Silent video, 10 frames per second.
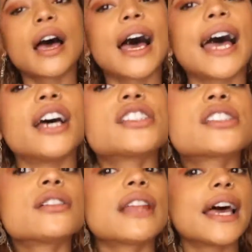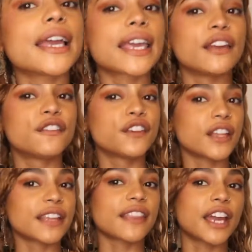I also like and feel
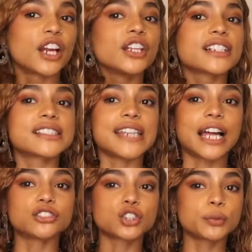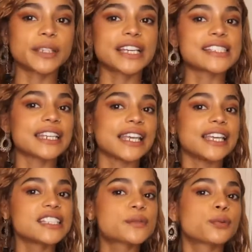like the hair looks natural because it
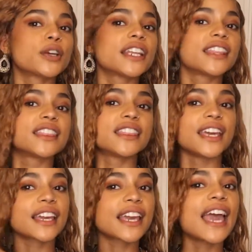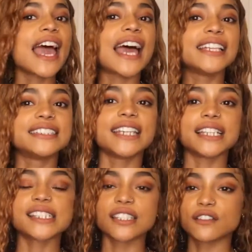is pretty thick and
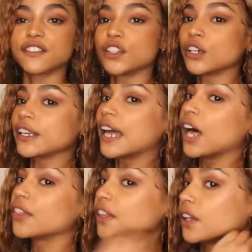dense and full and healthy